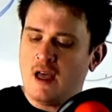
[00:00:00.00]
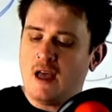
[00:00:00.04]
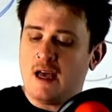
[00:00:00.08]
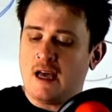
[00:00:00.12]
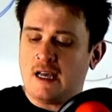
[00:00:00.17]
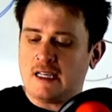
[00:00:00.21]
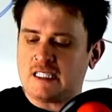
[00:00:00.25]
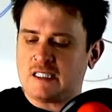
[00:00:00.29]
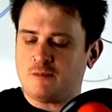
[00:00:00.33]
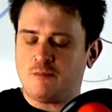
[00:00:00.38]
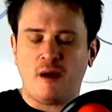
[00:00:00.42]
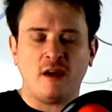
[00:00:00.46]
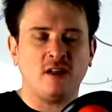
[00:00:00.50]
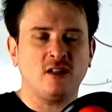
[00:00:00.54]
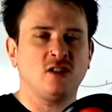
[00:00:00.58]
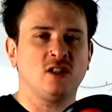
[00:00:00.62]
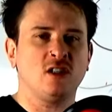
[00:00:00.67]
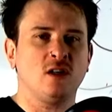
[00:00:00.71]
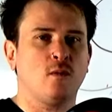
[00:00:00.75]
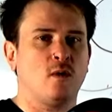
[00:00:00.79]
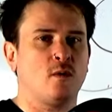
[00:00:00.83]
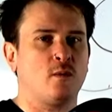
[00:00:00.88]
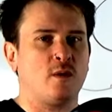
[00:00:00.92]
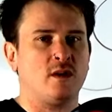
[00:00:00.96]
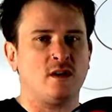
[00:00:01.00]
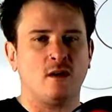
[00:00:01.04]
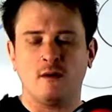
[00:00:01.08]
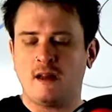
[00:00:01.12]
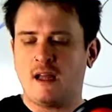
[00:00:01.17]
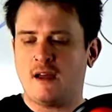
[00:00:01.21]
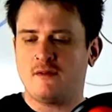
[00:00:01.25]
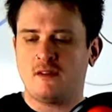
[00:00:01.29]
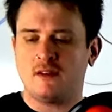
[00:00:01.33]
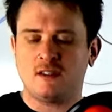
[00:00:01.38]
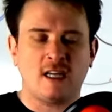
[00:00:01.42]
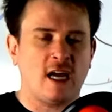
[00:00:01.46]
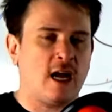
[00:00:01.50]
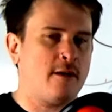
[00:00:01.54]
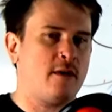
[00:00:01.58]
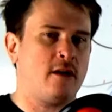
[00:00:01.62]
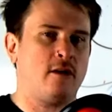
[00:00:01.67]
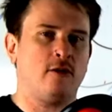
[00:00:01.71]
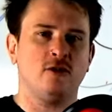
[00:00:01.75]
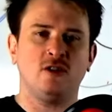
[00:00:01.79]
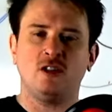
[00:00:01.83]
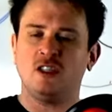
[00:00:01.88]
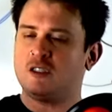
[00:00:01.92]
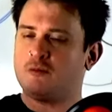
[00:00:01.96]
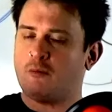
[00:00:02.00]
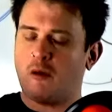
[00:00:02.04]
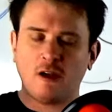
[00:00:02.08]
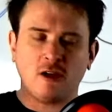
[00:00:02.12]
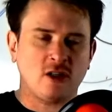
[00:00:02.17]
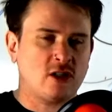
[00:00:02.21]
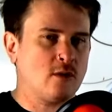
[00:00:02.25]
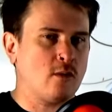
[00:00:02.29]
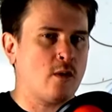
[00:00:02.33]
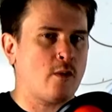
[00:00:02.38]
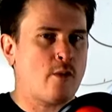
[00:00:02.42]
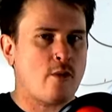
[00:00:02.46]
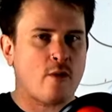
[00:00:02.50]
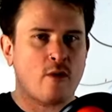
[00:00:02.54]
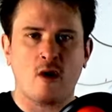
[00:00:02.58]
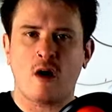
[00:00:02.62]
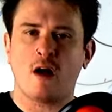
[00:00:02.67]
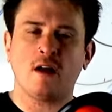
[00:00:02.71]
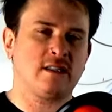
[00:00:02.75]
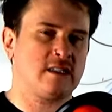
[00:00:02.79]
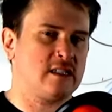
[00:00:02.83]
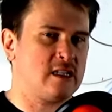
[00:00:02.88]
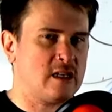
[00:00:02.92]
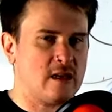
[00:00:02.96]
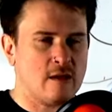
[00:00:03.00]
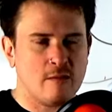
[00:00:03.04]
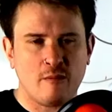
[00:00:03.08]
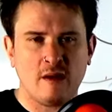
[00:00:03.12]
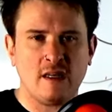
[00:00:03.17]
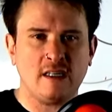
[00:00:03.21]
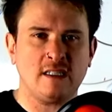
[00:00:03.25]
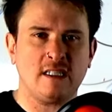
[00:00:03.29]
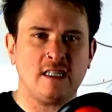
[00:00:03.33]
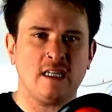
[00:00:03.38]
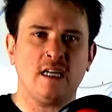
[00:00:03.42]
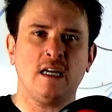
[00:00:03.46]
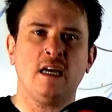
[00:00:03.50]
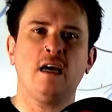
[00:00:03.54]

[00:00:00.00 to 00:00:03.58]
especially when we don't have the time energy, especially when we're constantly busy.